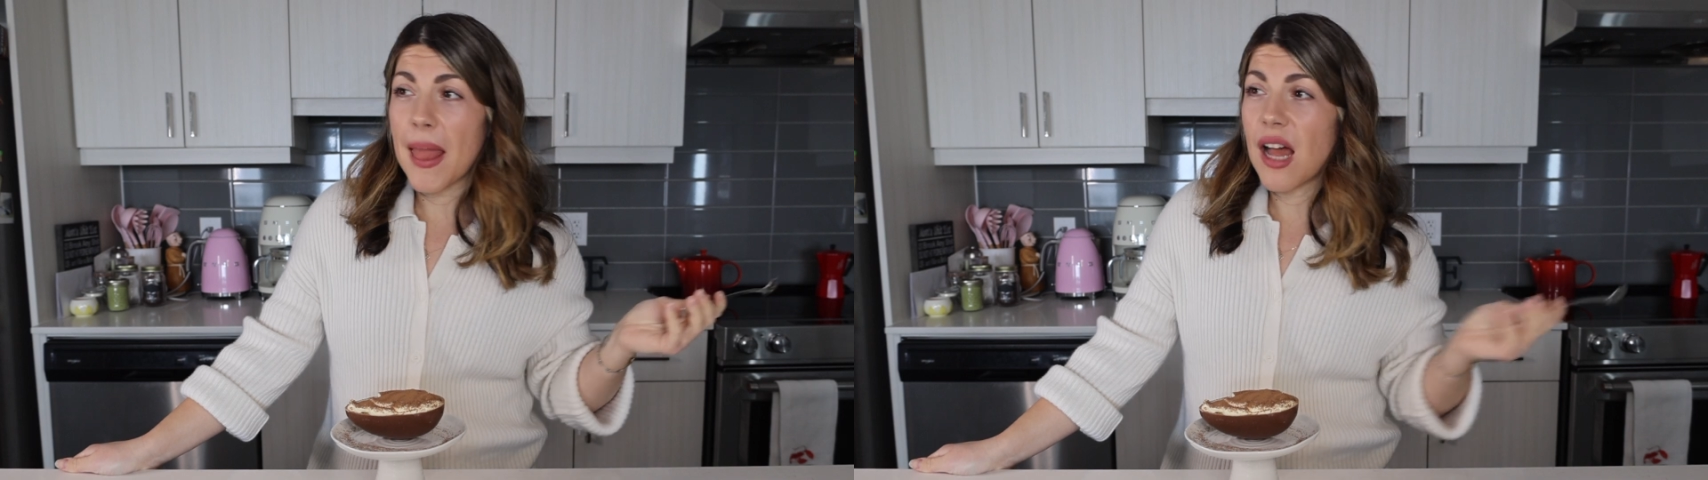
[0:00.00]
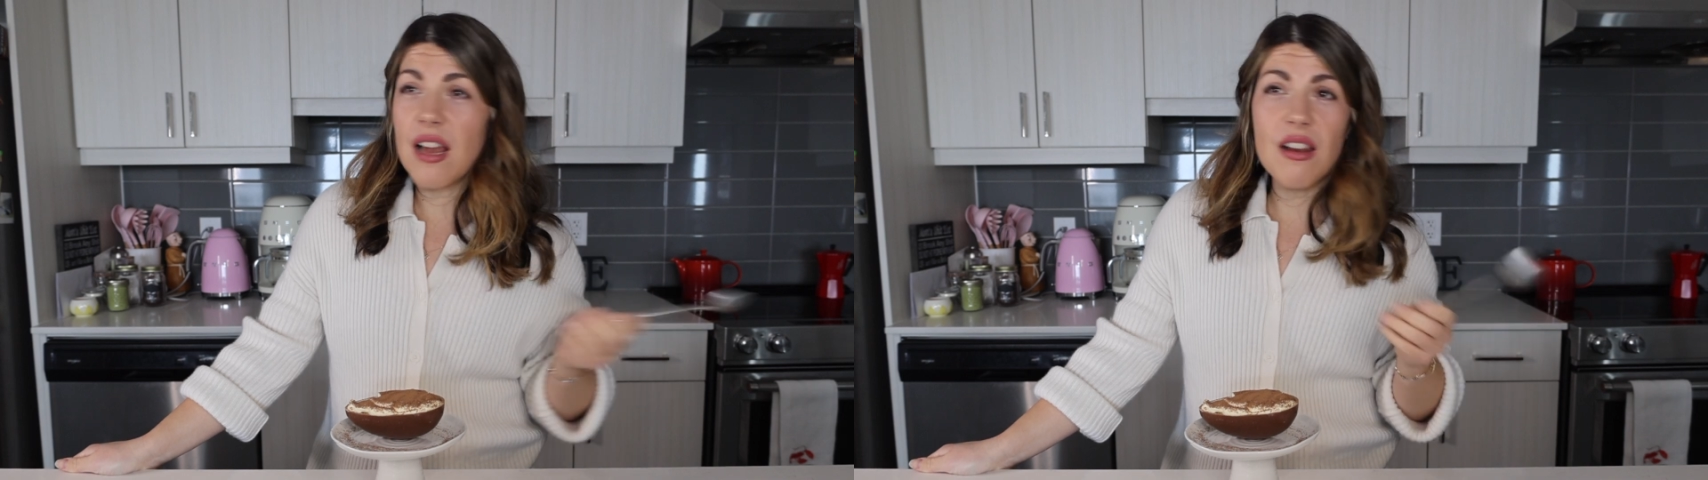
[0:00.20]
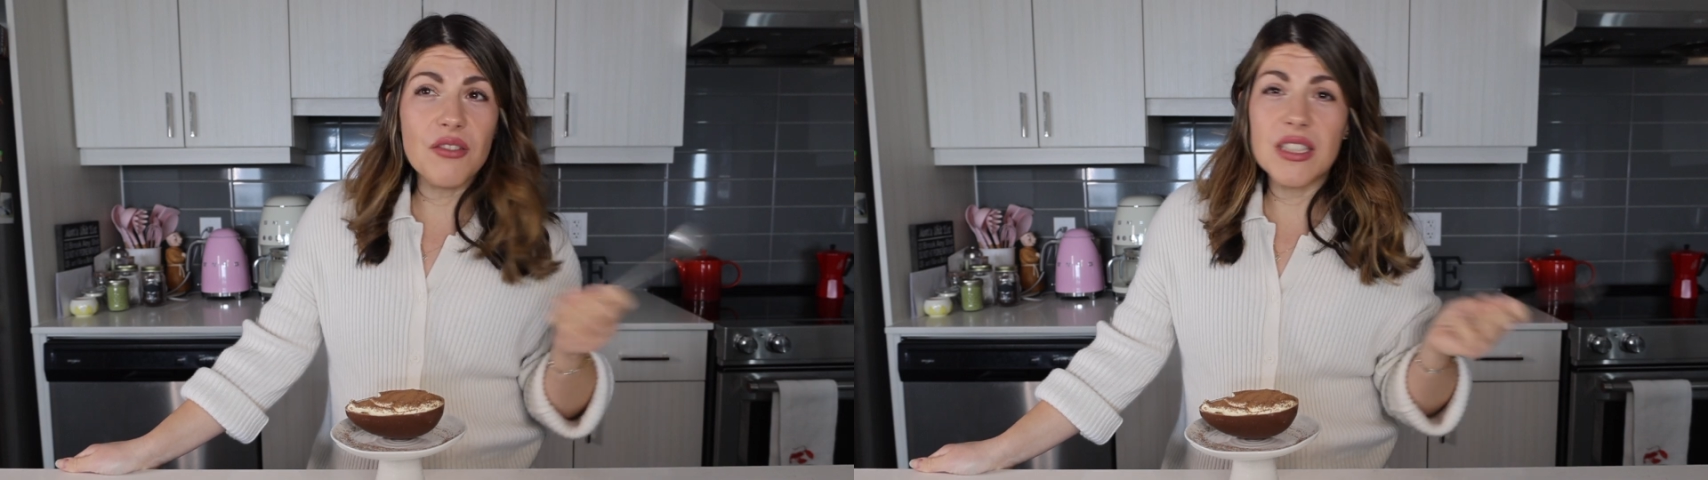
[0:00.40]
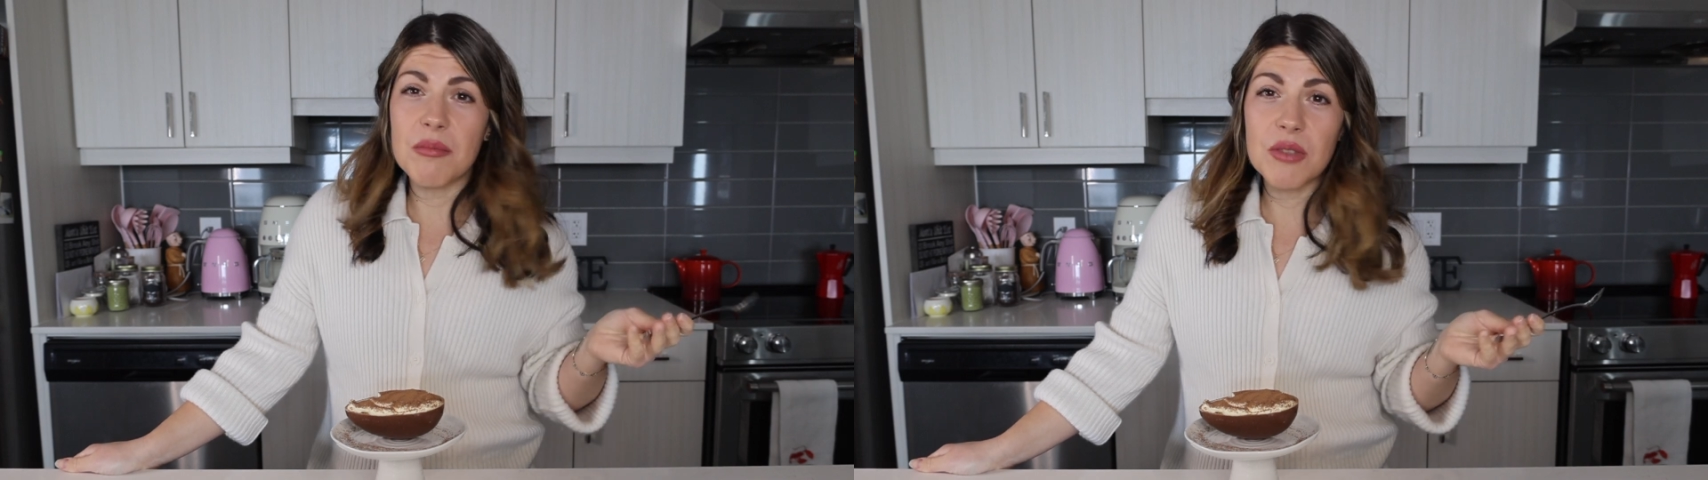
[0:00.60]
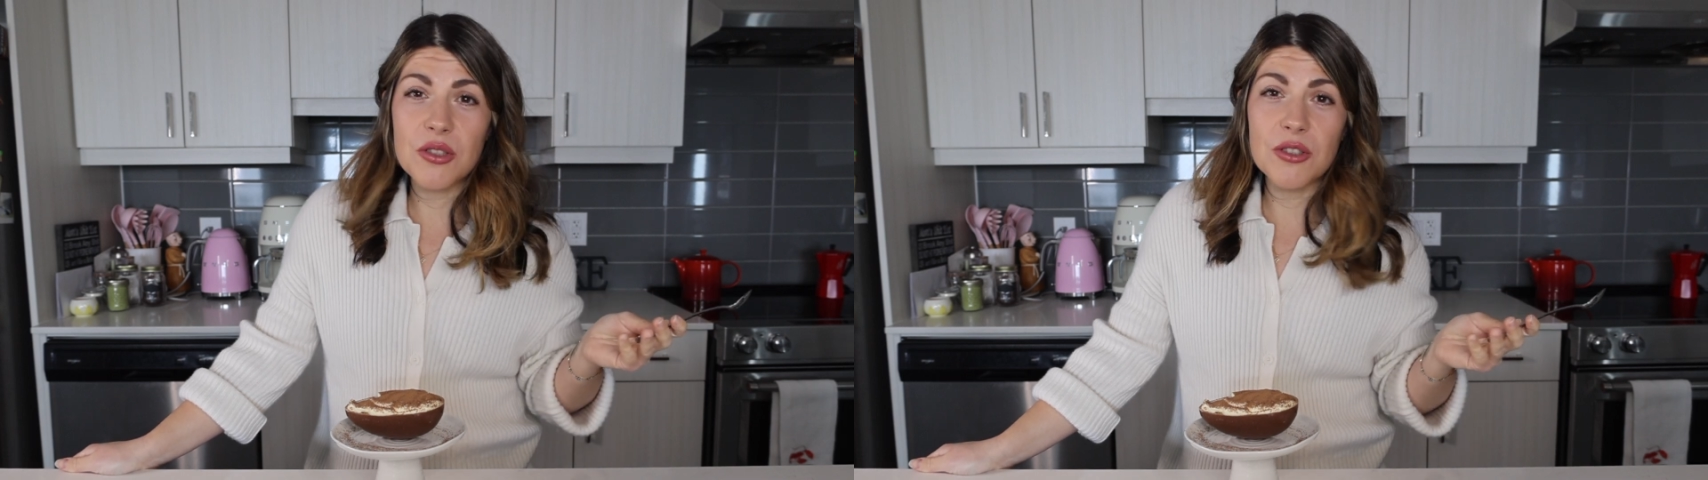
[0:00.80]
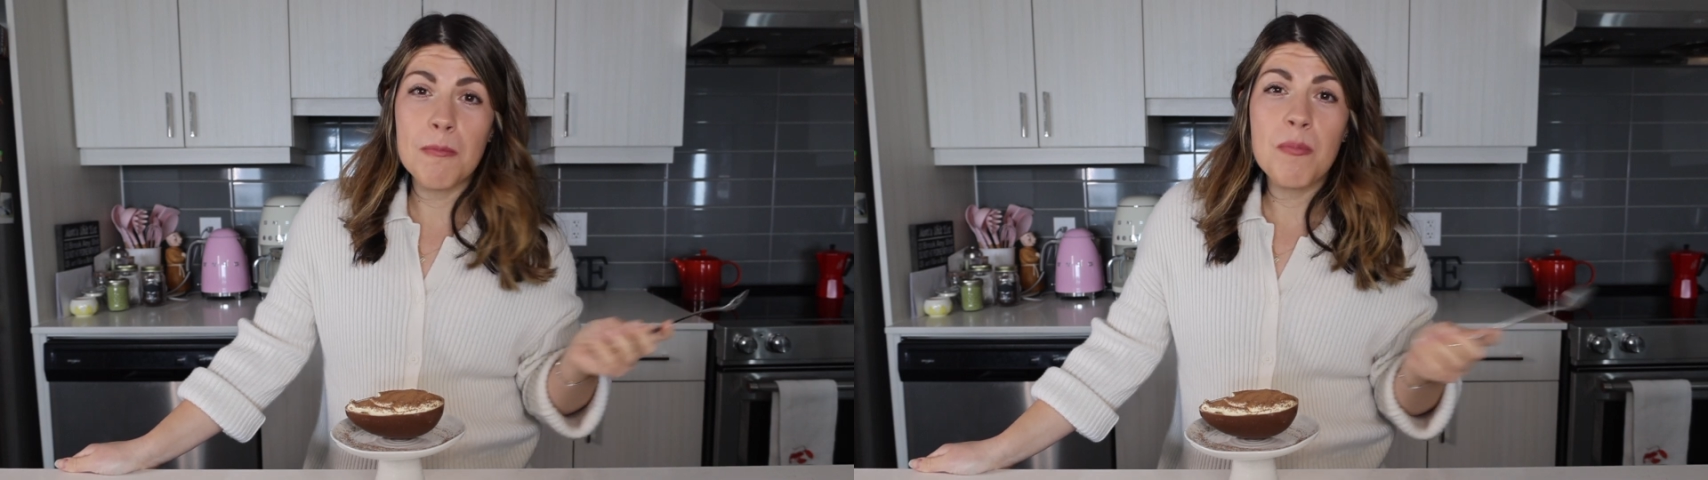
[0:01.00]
I love tiramisu.